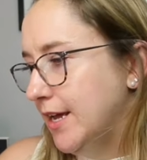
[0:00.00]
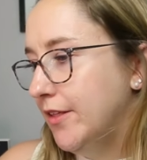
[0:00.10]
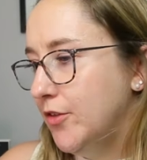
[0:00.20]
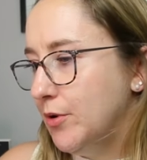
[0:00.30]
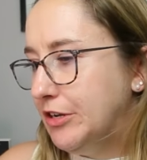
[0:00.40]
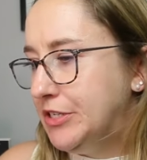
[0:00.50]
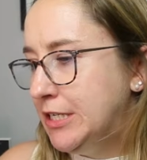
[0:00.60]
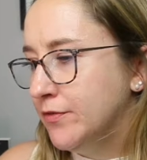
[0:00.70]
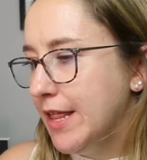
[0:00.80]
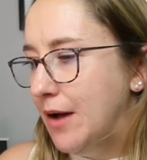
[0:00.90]
And then the
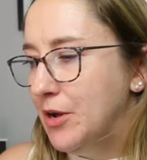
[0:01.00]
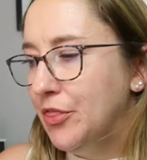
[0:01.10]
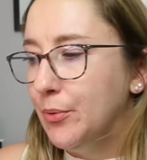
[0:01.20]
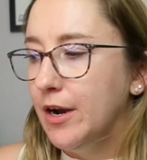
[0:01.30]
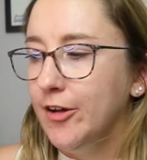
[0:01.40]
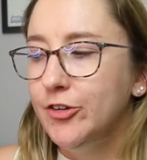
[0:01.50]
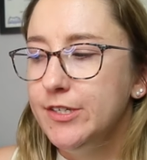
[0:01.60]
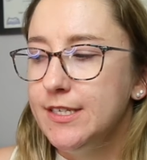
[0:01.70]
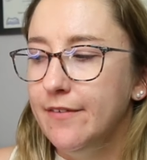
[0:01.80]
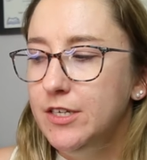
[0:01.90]
royalties for that month were
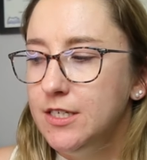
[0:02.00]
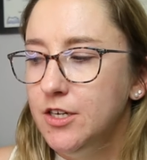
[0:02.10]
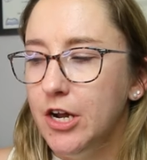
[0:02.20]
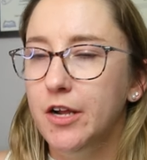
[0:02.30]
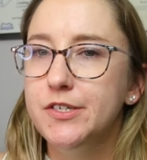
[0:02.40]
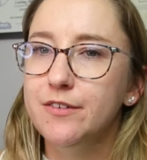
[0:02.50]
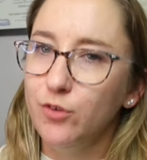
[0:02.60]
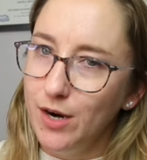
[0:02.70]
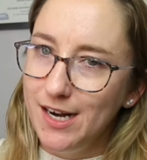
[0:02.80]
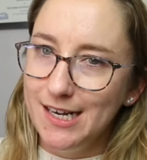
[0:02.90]

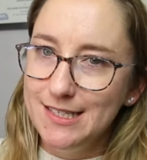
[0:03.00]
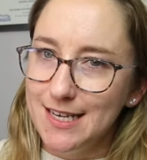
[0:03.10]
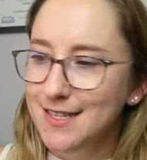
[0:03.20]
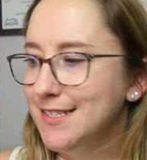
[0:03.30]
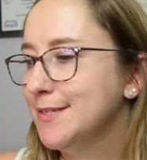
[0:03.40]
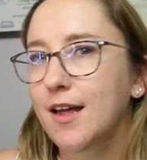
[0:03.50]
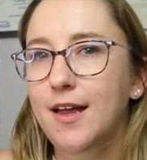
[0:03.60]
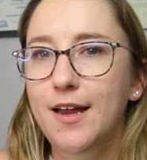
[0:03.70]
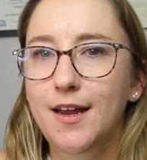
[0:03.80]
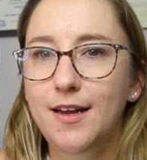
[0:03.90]
$117.49.
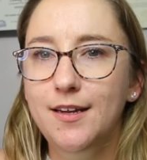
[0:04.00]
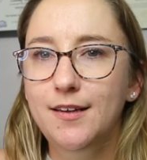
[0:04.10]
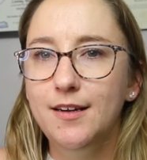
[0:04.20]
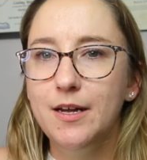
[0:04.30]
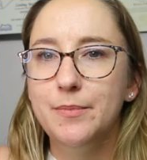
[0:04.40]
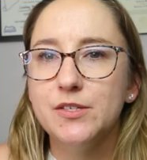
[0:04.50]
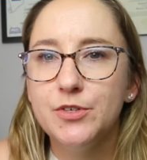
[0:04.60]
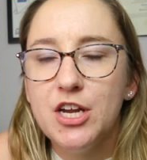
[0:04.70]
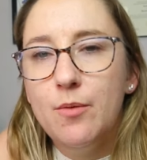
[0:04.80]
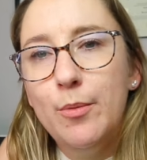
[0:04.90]
And I'm gonna
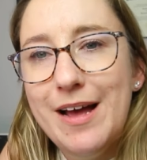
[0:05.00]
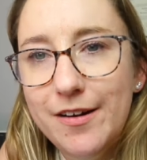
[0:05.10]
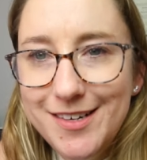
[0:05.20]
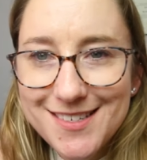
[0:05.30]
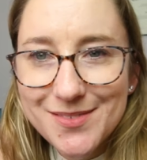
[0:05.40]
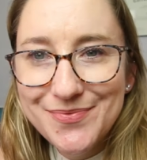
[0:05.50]
switch camera batteries.